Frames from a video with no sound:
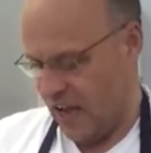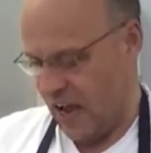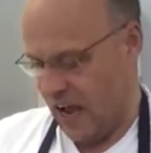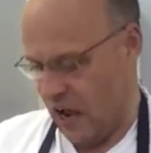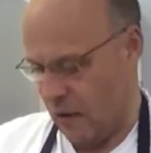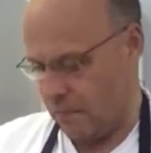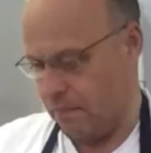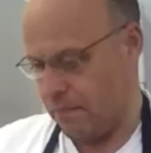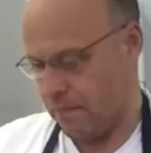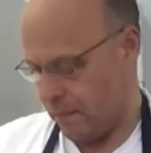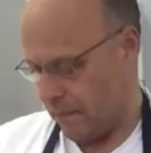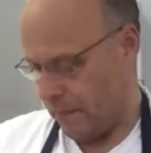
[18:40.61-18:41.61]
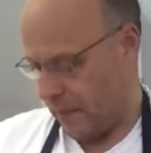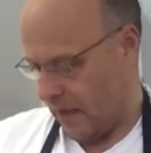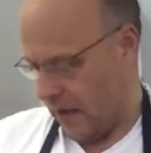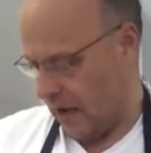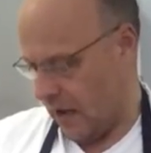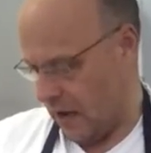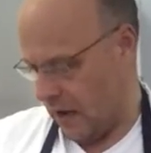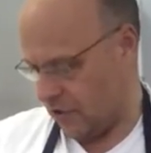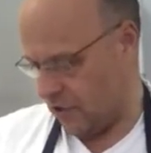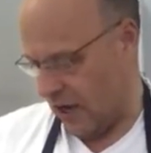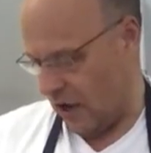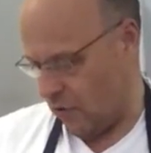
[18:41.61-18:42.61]
a
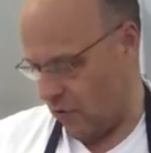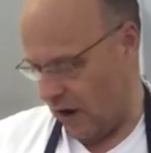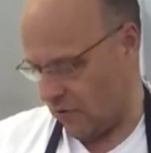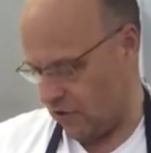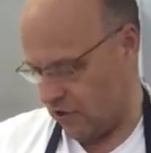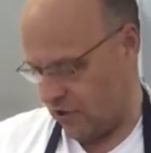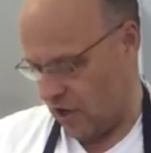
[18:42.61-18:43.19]
slow roast